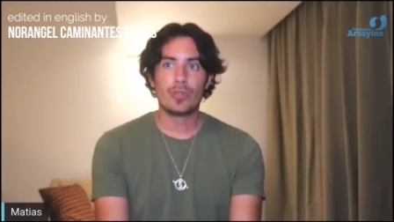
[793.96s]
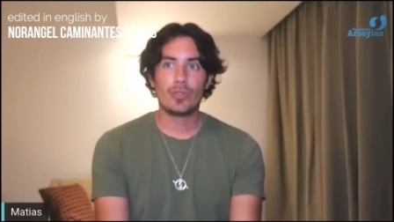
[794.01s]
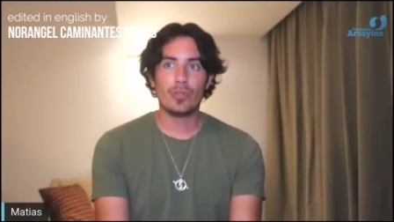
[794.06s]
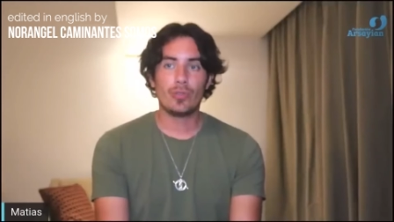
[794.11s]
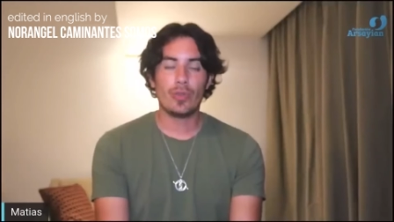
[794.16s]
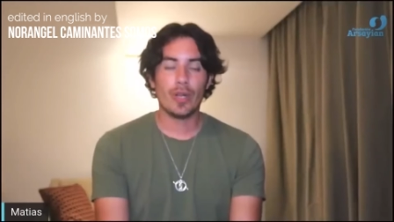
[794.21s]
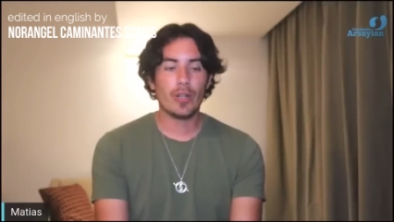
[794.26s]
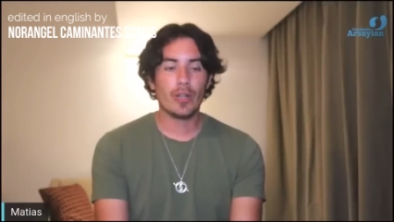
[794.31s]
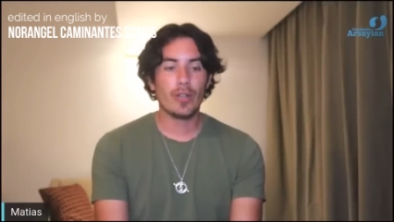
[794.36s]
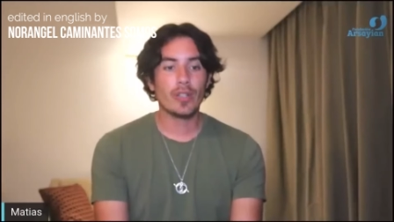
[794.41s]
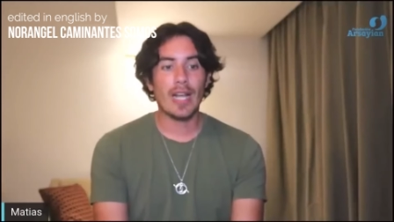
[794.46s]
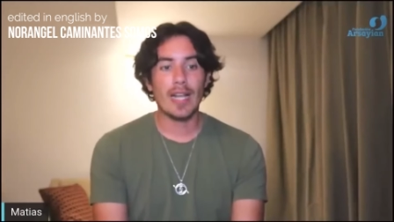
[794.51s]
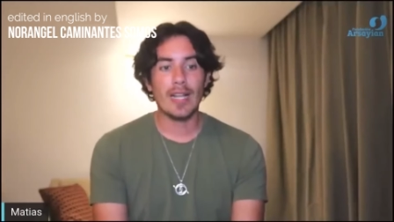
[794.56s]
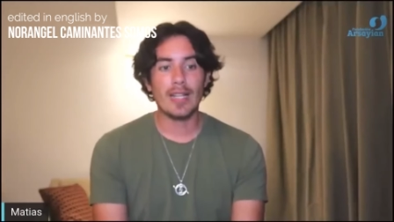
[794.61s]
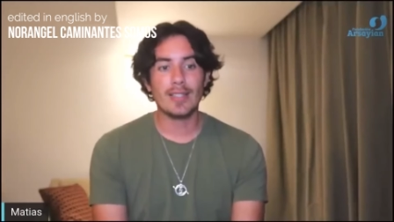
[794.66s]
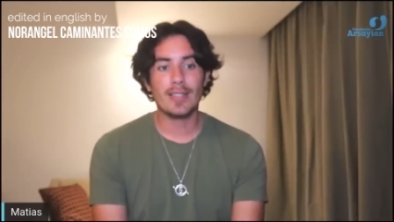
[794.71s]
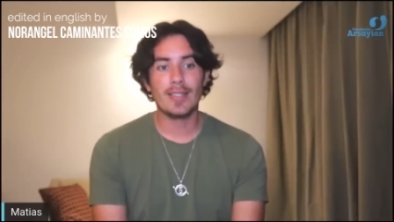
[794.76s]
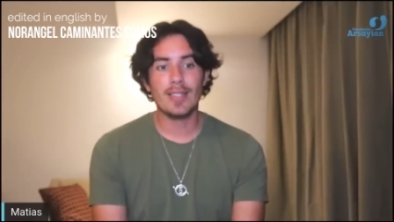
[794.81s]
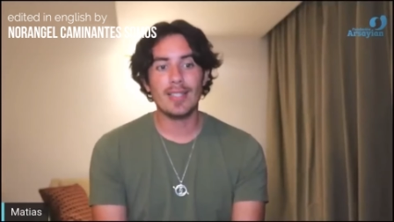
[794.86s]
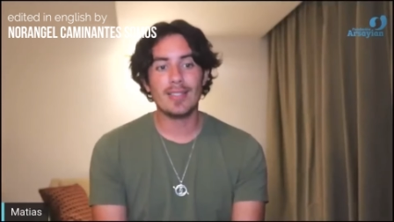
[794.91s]

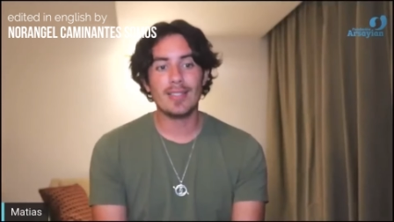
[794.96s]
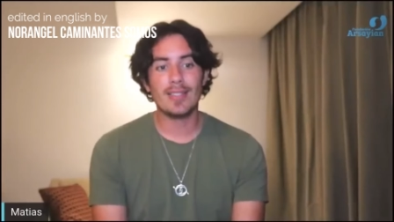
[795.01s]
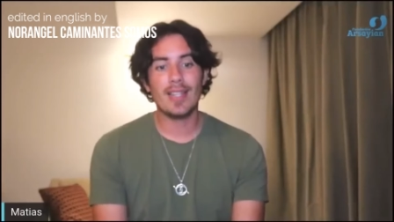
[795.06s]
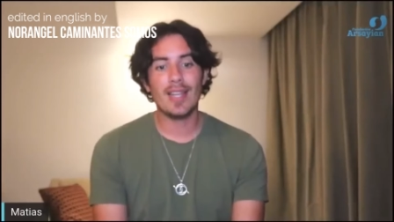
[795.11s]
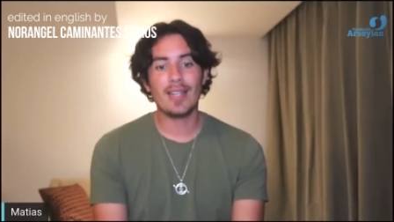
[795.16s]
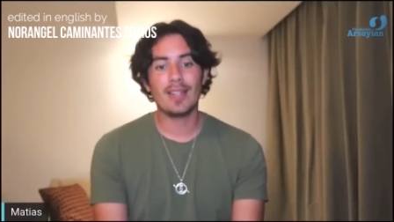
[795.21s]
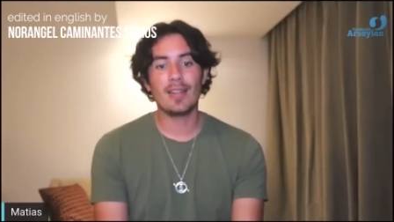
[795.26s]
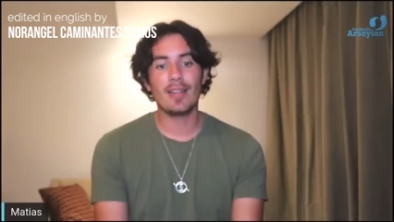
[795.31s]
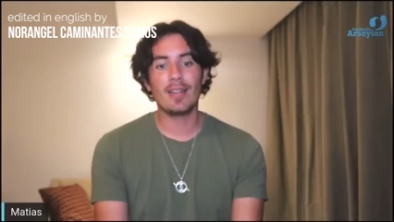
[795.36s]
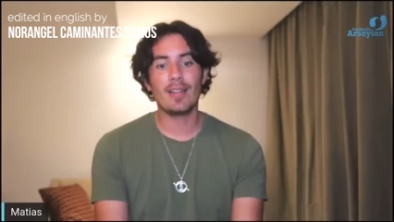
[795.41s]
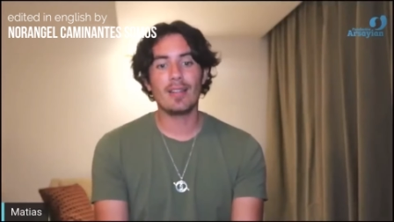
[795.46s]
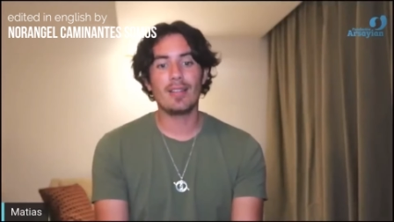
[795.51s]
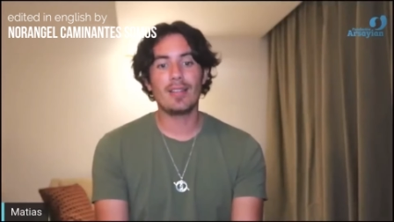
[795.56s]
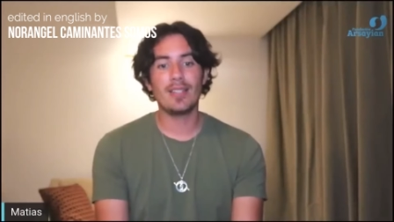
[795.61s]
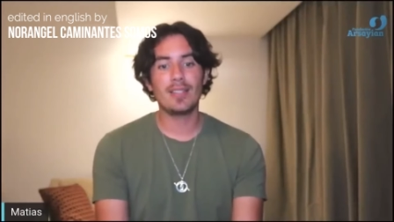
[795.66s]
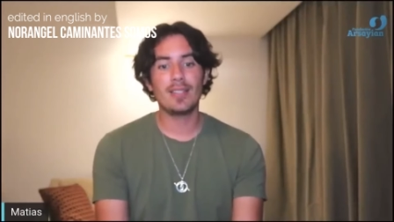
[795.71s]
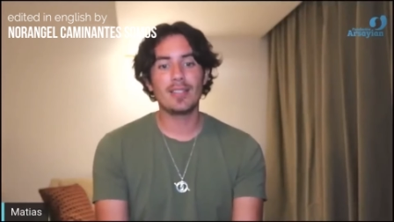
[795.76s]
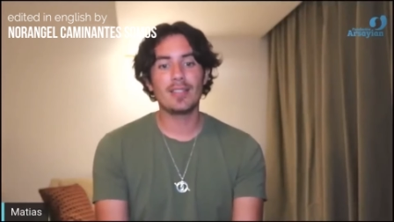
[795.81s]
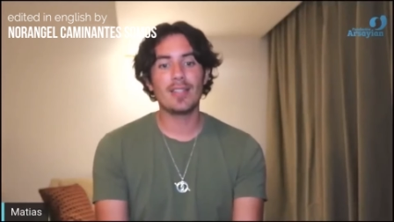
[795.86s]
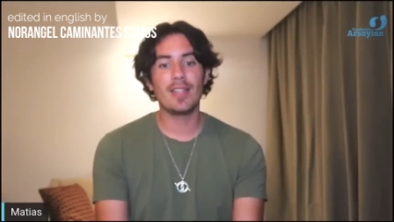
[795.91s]
recognize is that
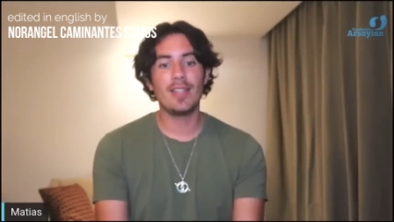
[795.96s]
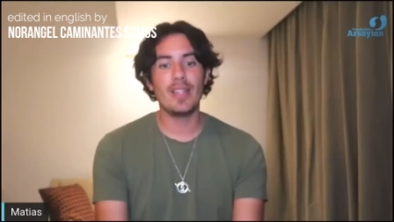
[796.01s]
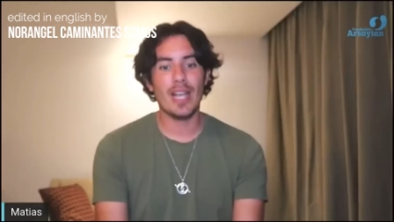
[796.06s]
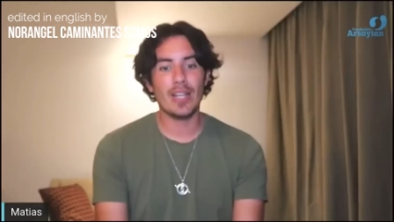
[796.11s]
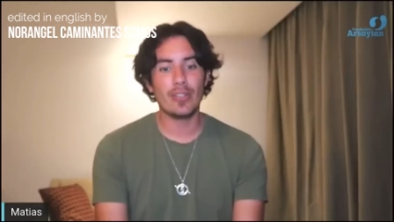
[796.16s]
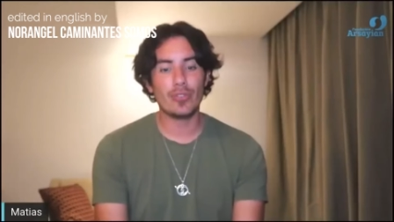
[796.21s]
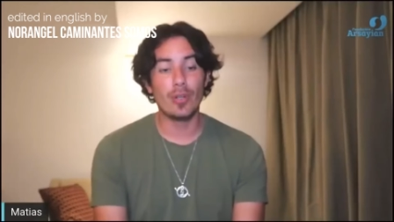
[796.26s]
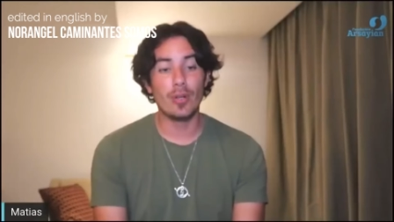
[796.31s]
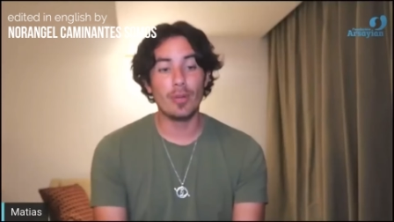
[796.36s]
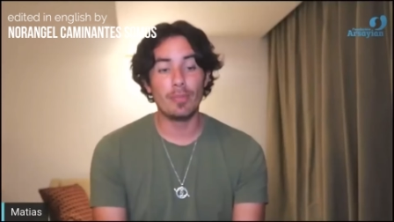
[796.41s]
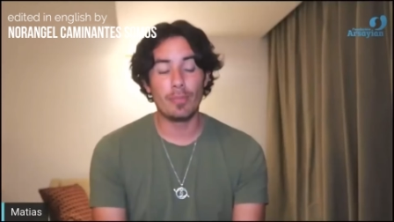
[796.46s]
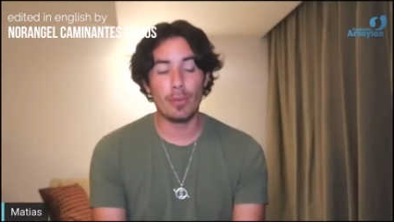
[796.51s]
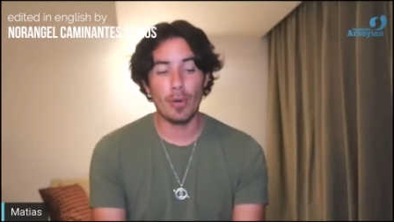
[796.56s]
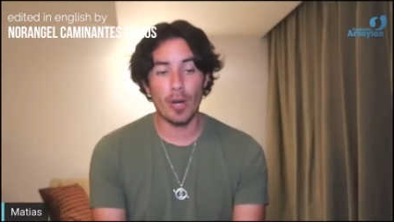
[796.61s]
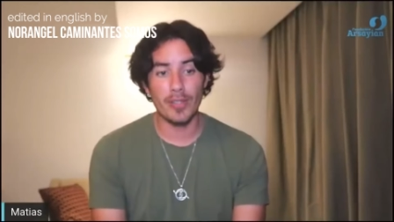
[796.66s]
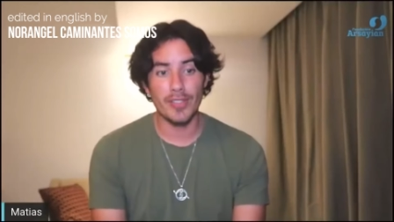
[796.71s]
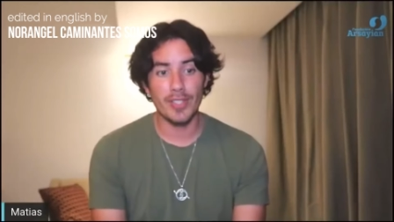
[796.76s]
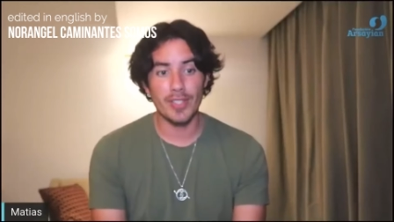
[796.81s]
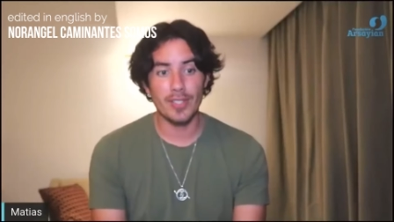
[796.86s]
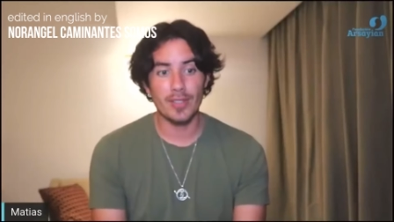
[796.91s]
this is a natural
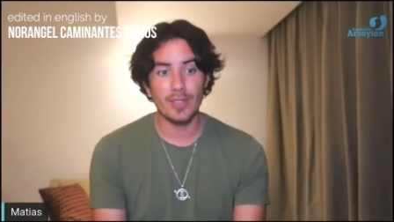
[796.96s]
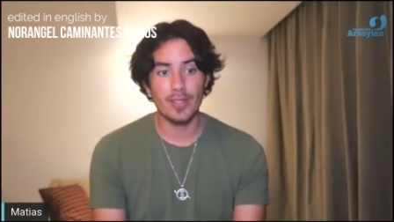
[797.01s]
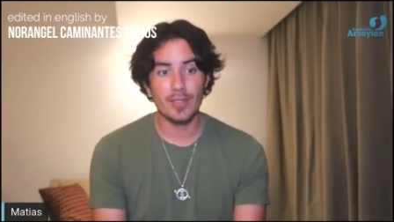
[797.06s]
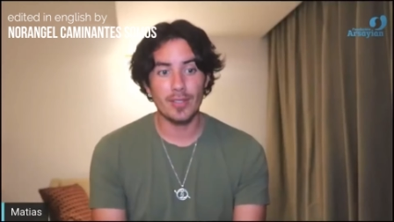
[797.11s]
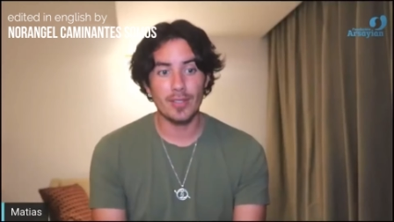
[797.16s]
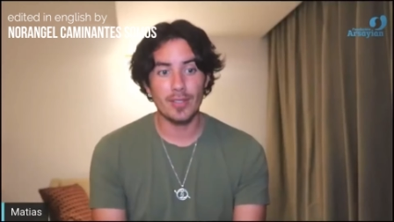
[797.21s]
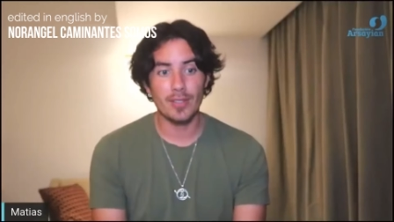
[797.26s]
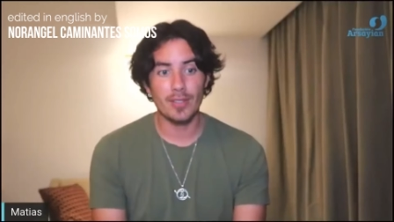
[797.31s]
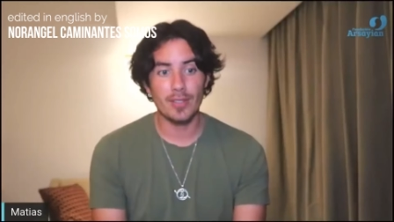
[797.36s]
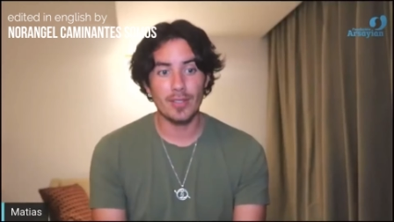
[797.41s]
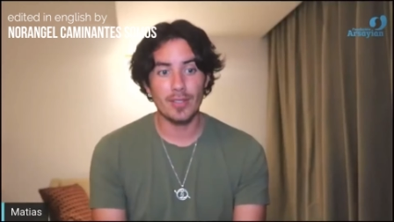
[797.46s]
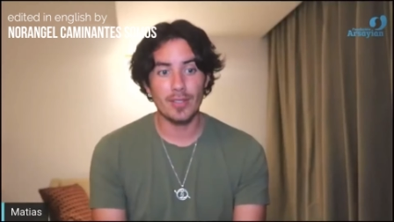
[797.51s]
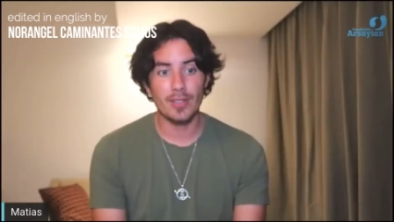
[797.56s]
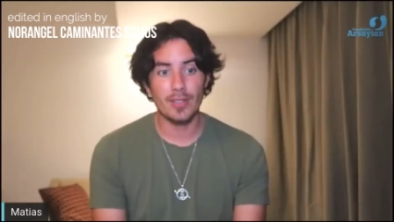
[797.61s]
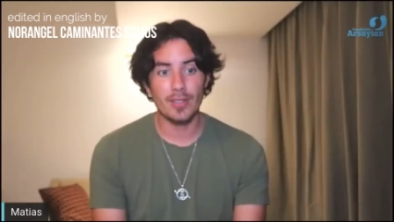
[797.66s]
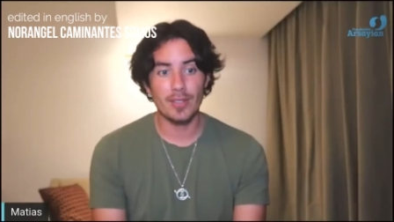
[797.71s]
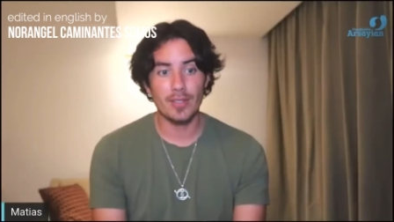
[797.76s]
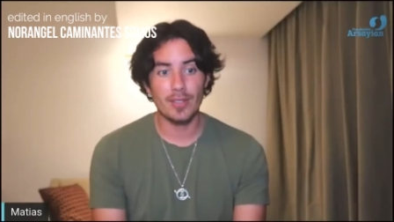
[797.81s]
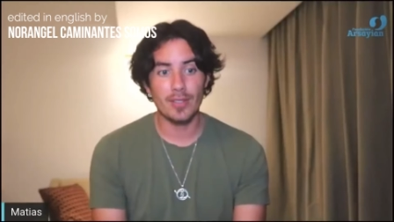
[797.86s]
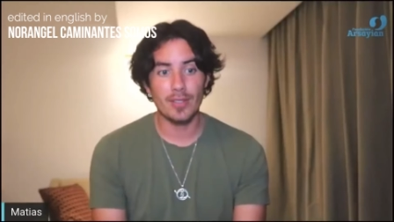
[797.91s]
process. It's
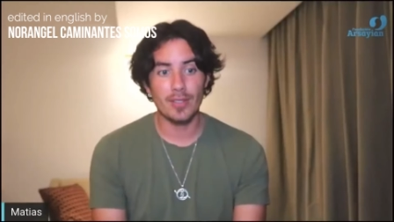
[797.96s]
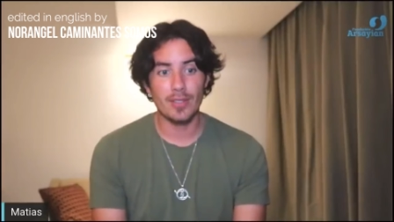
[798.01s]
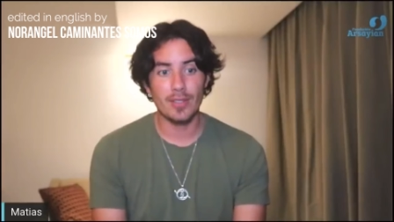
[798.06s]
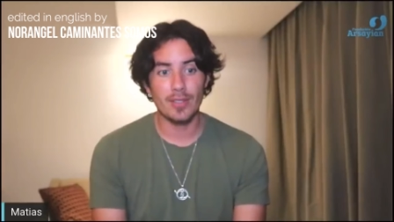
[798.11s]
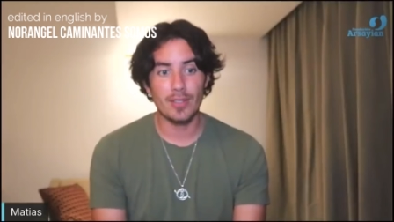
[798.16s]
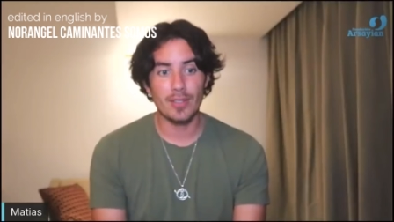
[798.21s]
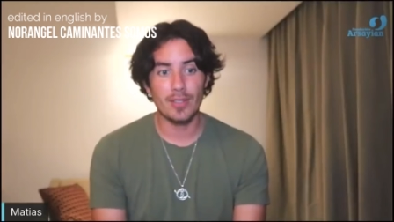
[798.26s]
normal.